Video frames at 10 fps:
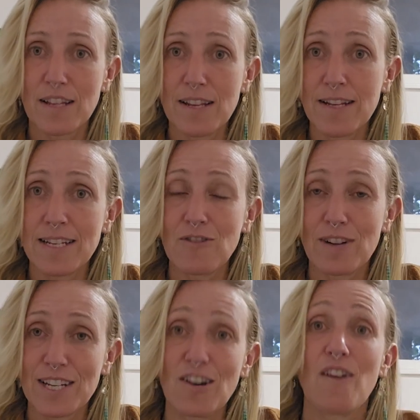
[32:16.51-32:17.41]

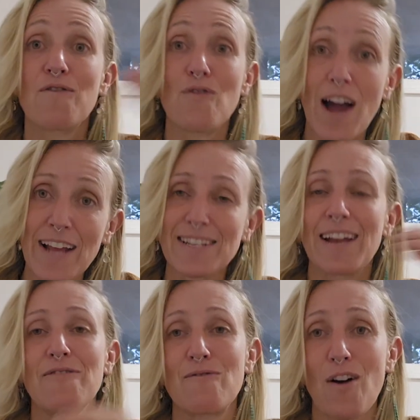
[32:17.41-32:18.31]
nitty-gritty of right
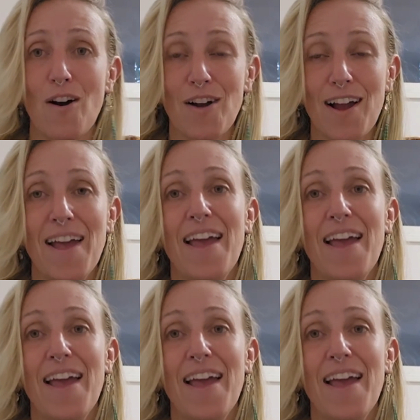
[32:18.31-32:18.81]
and wrong.